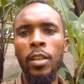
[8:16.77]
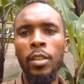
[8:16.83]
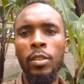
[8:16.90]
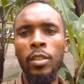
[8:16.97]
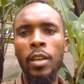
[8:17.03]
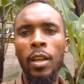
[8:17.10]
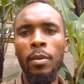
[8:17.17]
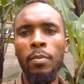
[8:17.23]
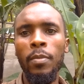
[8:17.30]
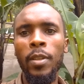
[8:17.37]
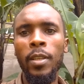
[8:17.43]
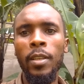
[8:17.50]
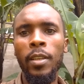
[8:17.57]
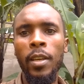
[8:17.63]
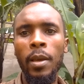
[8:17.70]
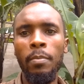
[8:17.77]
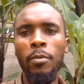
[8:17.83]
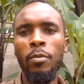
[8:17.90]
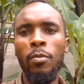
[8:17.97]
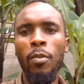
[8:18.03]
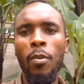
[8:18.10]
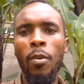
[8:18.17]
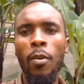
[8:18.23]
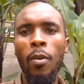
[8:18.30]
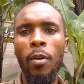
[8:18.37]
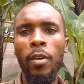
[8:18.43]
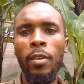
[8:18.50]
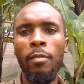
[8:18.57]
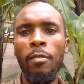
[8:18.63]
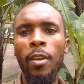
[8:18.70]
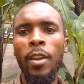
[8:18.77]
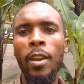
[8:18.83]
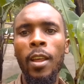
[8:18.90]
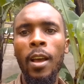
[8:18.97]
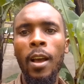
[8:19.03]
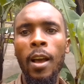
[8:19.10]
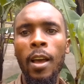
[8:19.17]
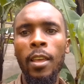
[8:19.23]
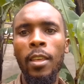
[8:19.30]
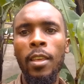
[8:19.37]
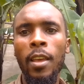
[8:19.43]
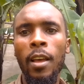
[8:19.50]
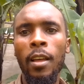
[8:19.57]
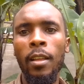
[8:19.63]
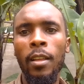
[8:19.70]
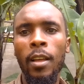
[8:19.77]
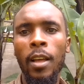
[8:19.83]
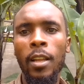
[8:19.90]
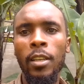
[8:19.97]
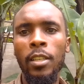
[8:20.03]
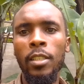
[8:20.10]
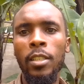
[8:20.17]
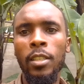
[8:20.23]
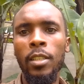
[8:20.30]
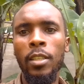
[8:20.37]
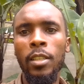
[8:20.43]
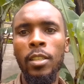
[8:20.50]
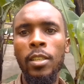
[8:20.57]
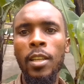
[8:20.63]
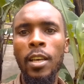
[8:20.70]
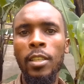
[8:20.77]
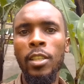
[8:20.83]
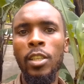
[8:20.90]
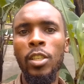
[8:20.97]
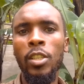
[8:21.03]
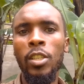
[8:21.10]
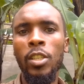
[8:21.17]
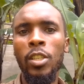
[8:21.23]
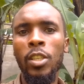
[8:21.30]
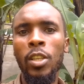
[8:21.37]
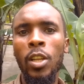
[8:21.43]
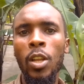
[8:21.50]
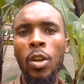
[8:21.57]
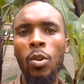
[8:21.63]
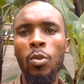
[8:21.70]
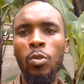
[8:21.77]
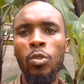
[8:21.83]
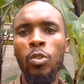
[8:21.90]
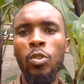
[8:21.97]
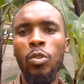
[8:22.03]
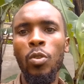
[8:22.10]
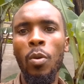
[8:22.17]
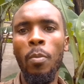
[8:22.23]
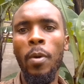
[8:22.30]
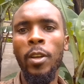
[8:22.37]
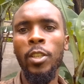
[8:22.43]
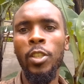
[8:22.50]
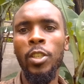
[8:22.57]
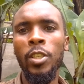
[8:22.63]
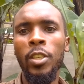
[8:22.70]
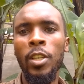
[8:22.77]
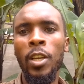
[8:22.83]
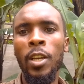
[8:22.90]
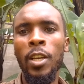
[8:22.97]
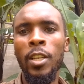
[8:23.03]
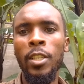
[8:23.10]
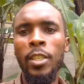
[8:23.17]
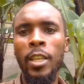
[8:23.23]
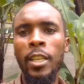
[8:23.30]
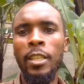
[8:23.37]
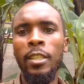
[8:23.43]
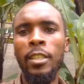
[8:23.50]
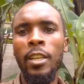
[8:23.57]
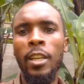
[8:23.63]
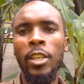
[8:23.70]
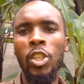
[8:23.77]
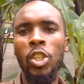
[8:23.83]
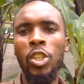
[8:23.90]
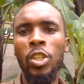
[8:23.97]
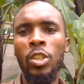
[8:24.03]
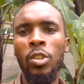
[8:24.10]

It can be kept for even a year and it doesn't lose so much taste and